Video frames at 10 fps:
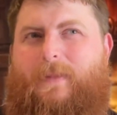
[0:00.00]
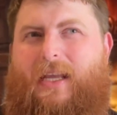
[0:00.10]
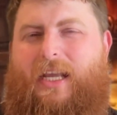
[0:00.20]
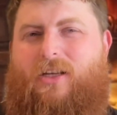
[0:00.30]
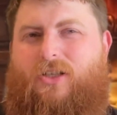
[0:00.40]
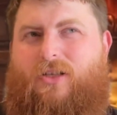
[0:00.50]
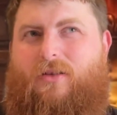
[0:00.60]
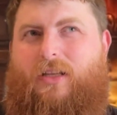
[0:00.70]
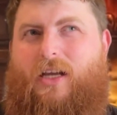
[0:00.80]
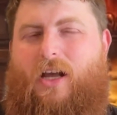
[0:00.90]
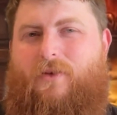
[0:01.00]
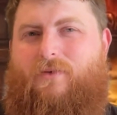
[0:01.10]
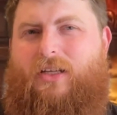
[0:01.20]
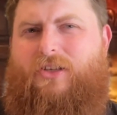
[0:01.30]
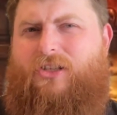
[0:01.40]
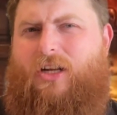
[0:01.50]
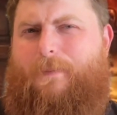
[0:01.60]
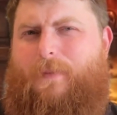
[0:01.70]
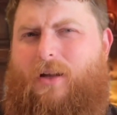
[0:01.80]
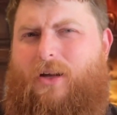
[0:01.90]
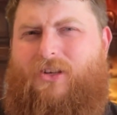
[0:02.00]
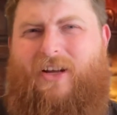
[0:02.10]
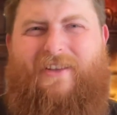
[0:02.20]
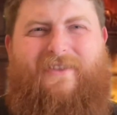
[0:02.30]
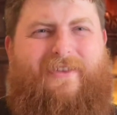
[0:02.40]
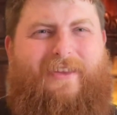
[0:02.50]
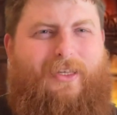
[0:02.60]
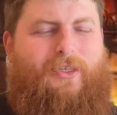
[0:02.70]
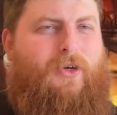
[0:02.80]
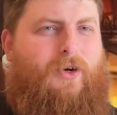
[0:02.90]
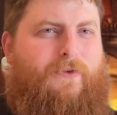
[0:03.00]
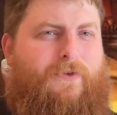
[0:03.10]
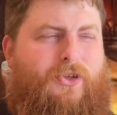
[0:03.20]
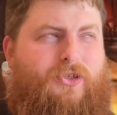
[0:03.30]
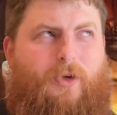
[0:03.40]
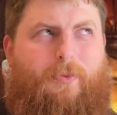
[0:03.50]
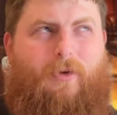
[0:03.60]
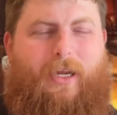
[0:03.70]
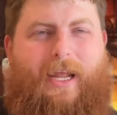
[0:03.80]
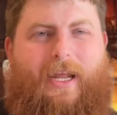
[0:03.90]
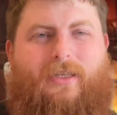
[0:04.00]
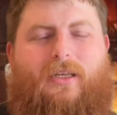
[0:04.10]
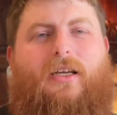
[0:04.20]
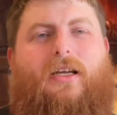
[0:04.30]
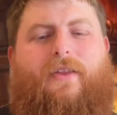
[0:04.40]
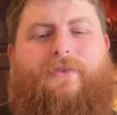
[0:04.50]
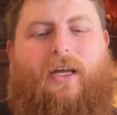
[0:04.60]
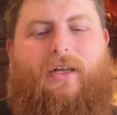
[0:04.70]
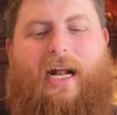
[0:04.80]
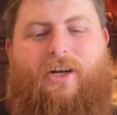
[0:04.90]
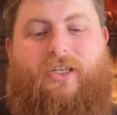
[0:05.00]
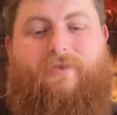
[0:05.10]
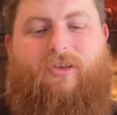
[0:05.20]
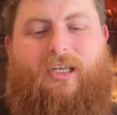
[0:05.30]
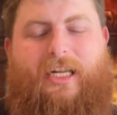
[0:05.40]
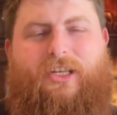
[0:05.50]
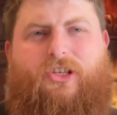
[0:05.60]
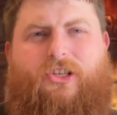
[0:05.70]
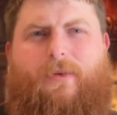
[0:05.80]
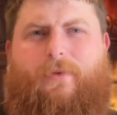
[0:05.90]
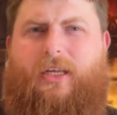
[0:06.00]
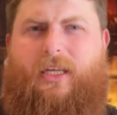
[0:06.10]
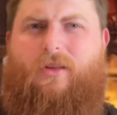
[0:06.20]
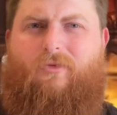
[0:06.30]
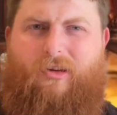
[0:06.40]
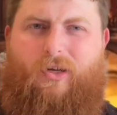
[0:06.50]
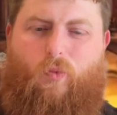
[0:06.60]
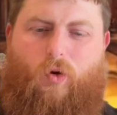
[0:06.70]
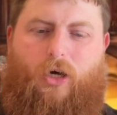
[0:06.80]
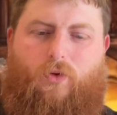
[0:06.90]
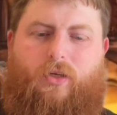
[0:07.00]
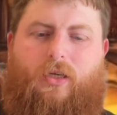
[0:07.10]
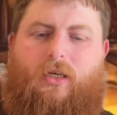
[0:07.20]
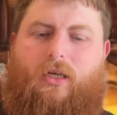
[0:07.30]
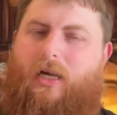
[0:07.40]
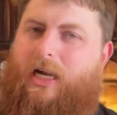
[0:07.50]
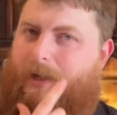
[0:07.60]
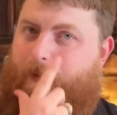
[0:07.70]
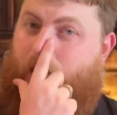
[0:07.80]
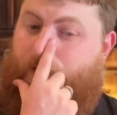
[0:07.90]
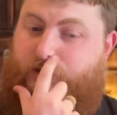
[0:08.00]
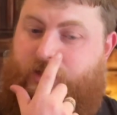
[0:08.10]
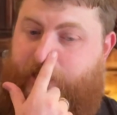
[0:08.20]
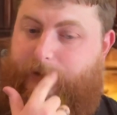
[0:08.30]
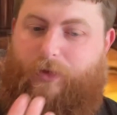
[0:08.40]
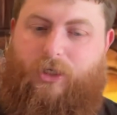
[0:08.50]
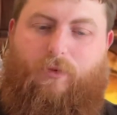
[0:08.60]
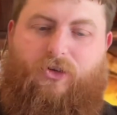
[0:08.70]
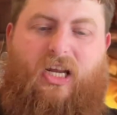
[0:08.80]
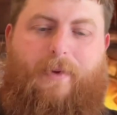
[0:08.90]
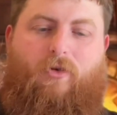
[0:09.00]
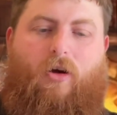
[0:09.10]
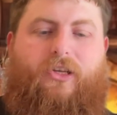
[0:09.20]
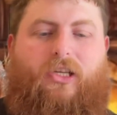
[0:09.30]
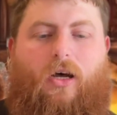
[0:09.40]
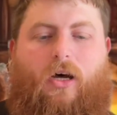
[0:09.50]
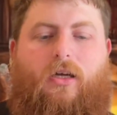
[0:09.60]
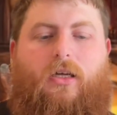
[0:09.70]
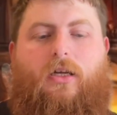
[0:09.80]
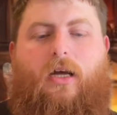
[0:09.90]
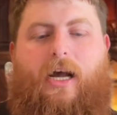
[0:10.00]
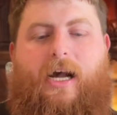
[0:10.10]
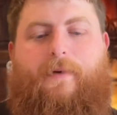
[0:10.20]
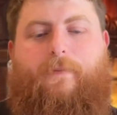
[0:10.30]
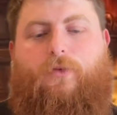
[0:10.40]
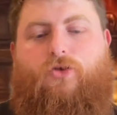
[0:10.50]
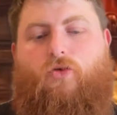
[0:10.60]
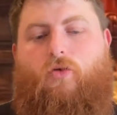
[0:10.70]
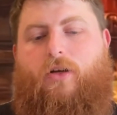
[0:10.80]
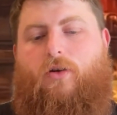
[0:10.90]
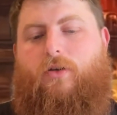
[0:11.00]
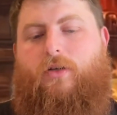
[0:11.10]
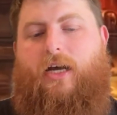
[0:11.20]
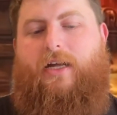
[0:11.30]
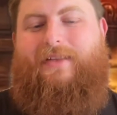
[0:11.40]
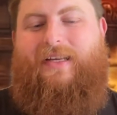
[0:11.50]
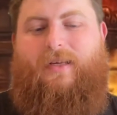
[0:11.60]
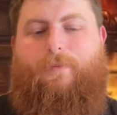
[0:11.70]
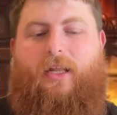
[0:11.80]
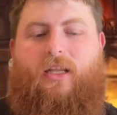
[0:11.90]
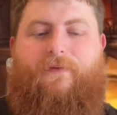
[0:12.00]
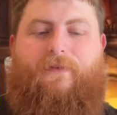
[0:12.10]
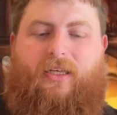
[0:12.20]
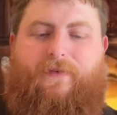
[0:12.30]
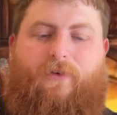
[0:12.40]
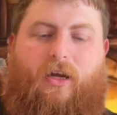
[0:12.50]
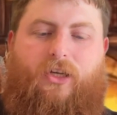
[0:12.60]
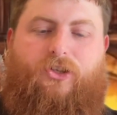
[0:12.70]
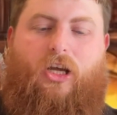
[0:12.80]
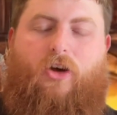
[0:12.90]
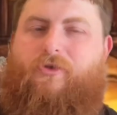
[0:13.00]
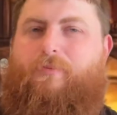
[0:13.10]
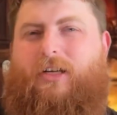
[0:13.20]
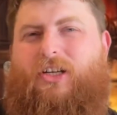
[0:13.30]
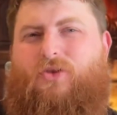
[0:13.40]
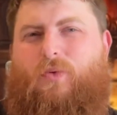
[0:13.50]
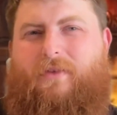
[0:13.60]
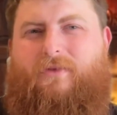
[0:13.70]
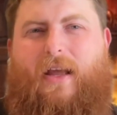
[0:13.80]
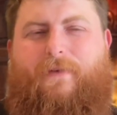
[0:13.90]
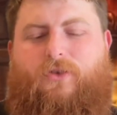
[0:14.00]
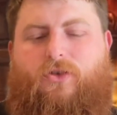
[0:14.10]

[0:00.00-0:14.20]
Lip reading: it's the only subclass I can think of, off the top of my head, that actually relates to something in the real world. Obviously, we know what samurais are, drawing on discipline and effective fighting styles to bring swift death